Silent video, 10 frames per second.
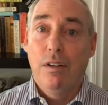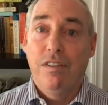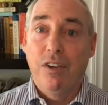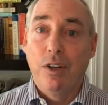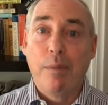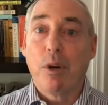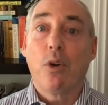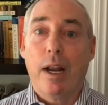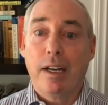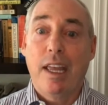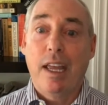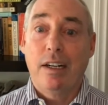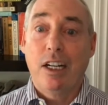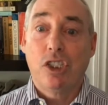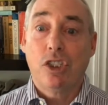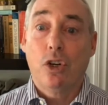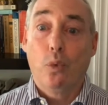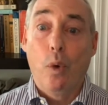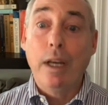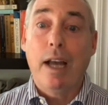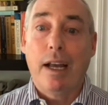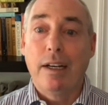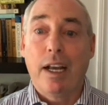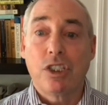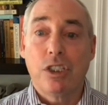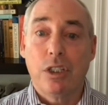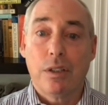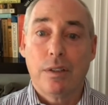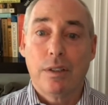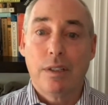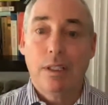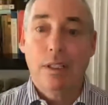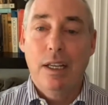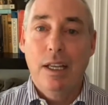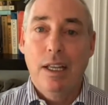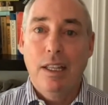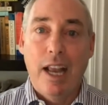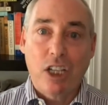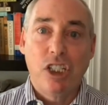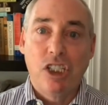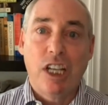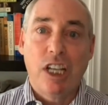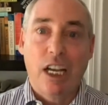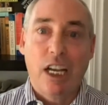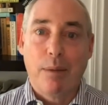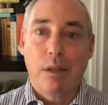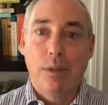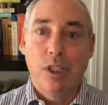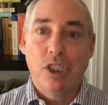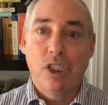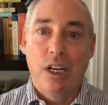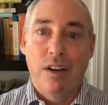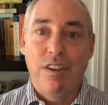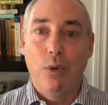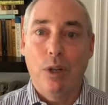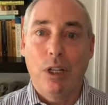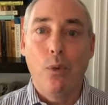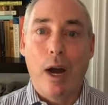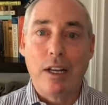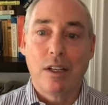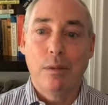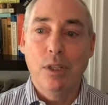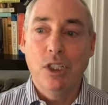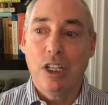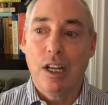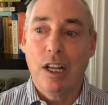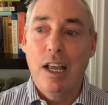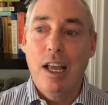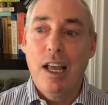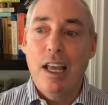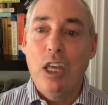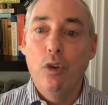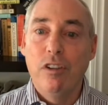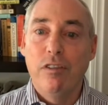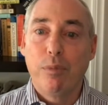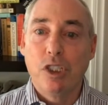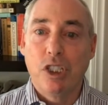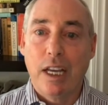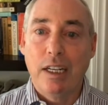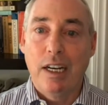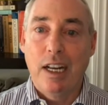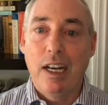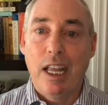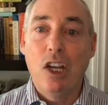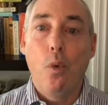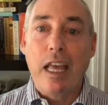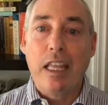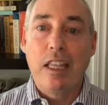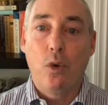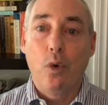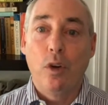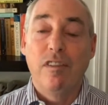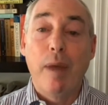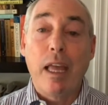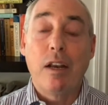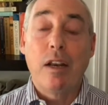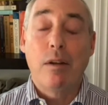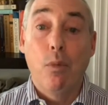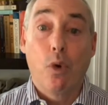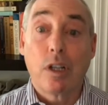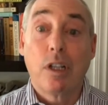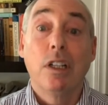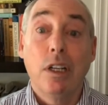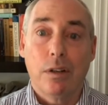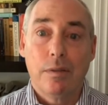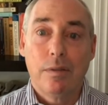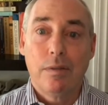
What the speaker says: for Democratic candidates to run on next year than actually setting up the commission. And if he really wanted the commission, he would have presented it in a way that would have made it more clear